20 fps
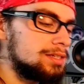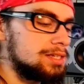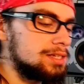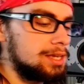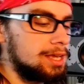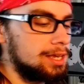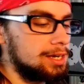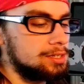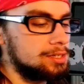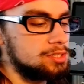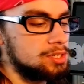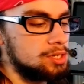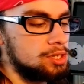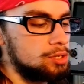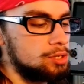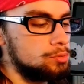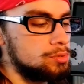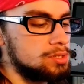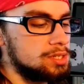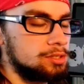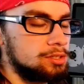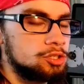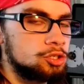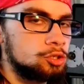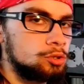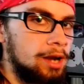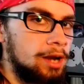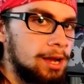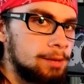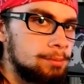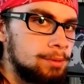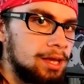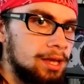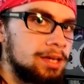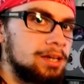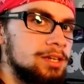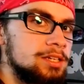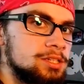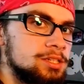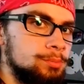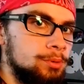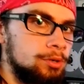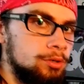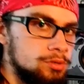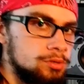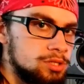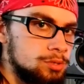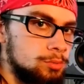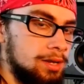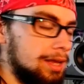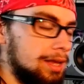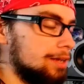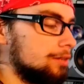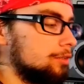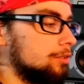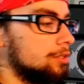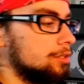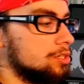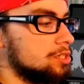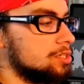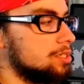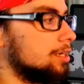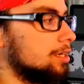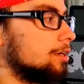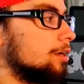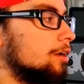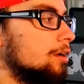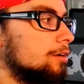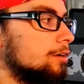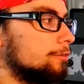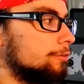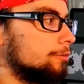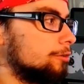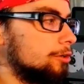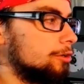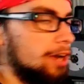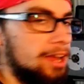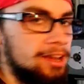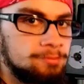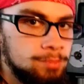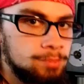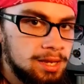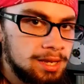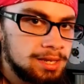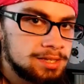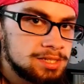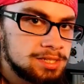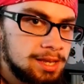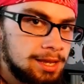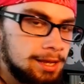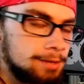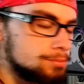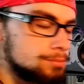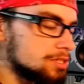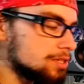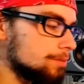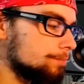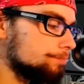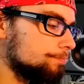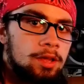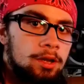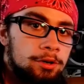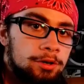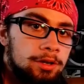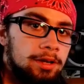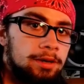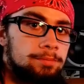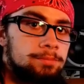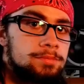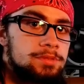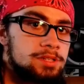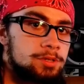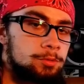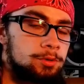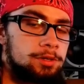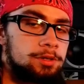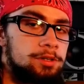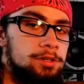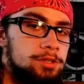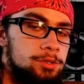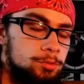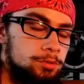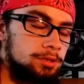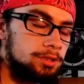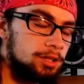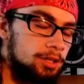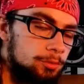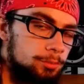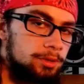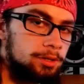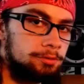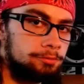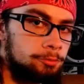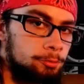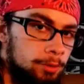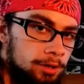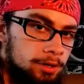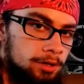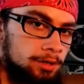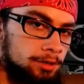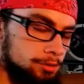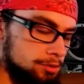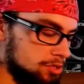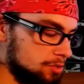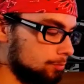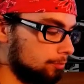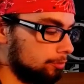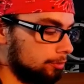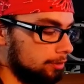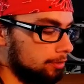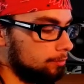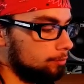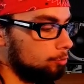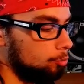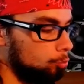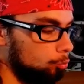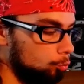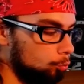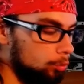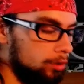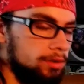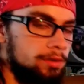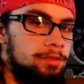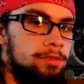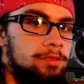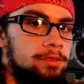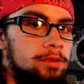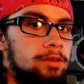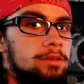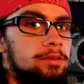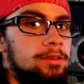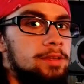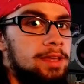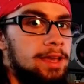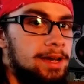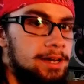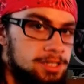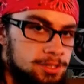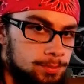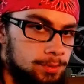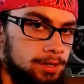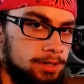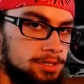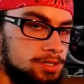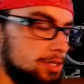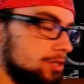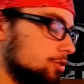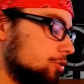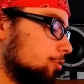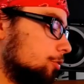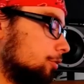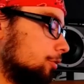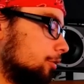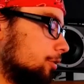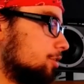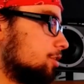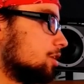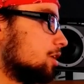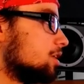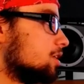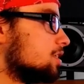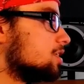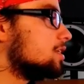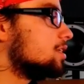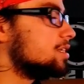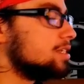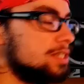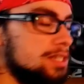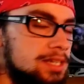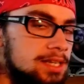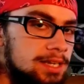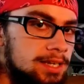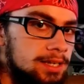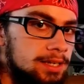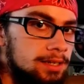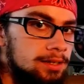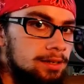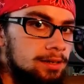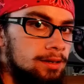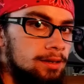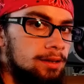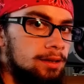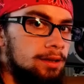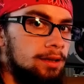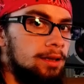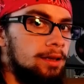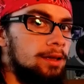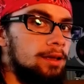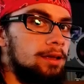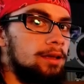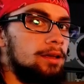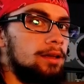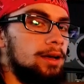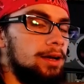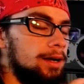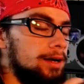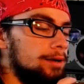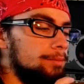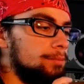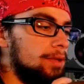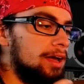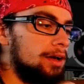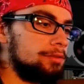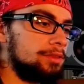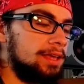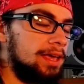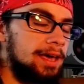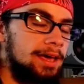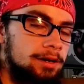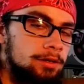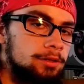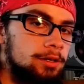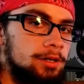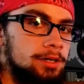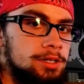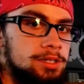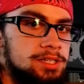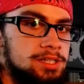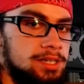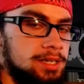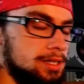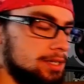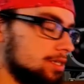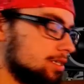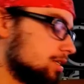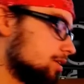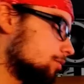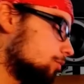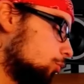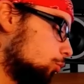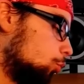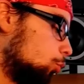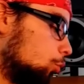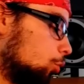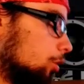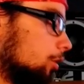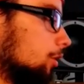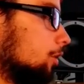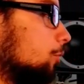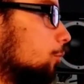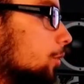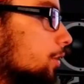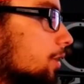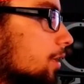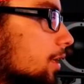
to get into using the trackpad as opposed to an analog stick for FPS games. Okay, so we're going to do a little bit of Grid Autosport with the Xbox controller just to see how the analog sticks work with